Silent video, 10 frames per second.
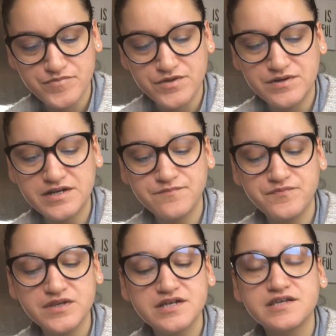Right?
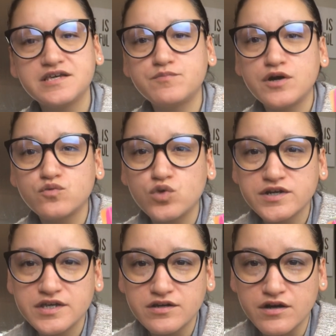Keep on
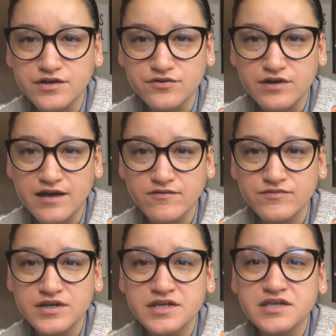working on your craft.
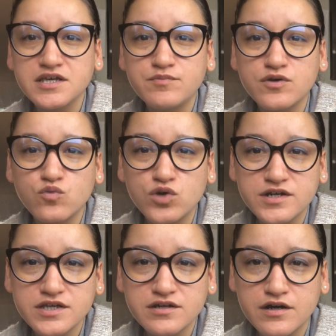Keep on
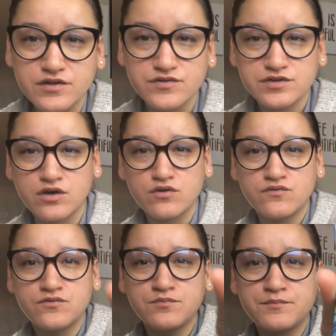working on yourself.
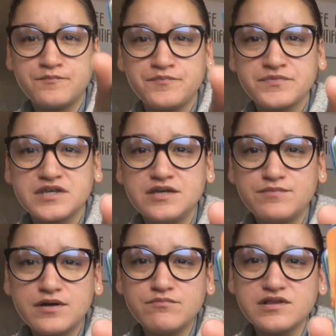Keep
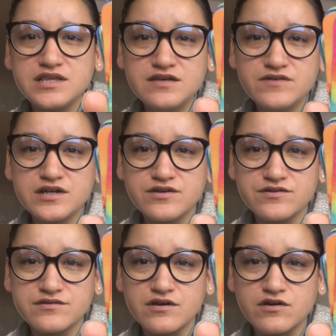on believing in
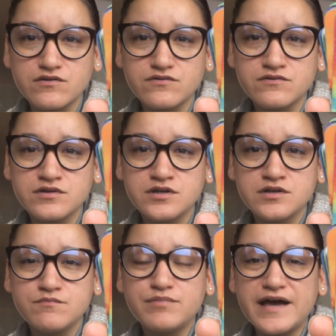yourself.
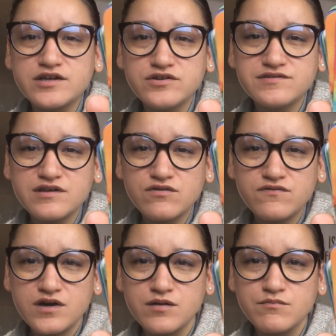Back yourself
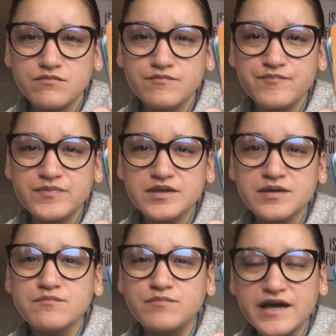up.
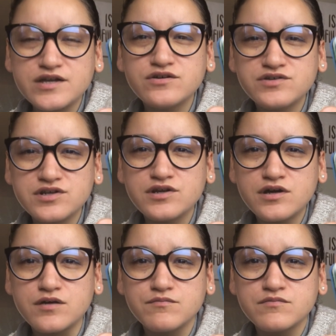Back your shit
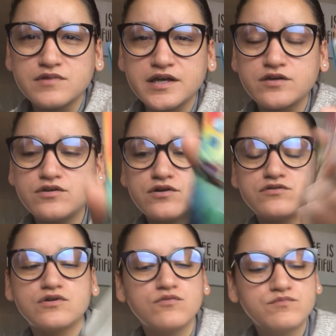up. Like,
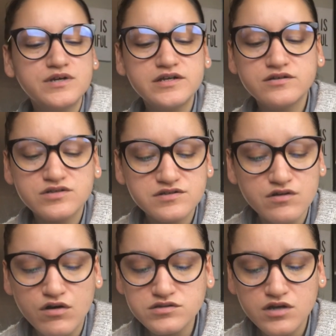don't be just
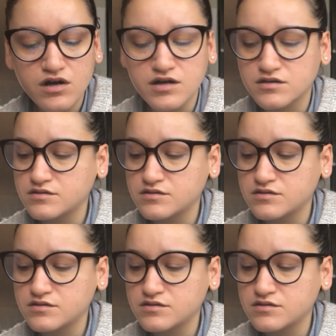all talk.